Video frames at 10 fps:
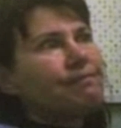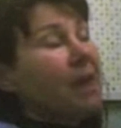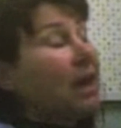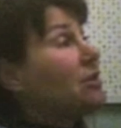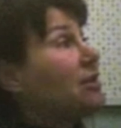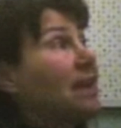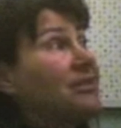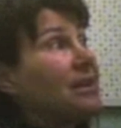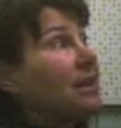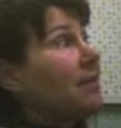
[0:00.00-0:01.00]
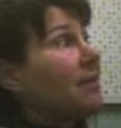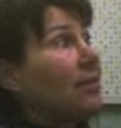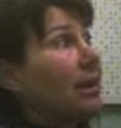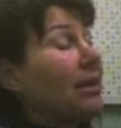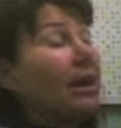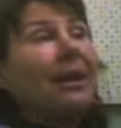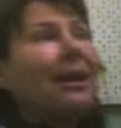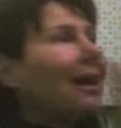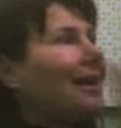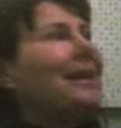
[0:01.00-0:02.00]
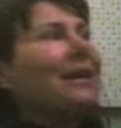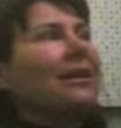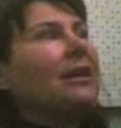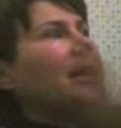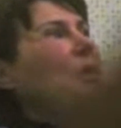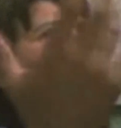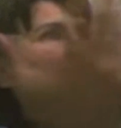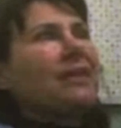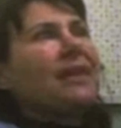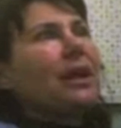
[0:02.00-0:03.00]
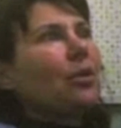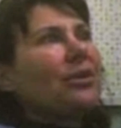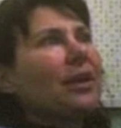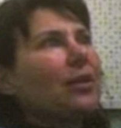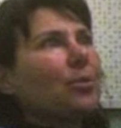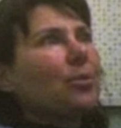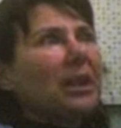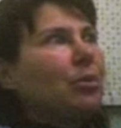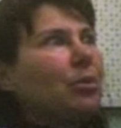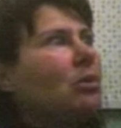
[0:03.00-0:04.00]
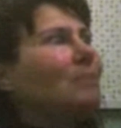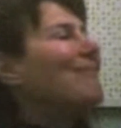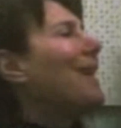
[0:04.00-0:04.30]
I just can't say that I've ever... Again, was I there with other people?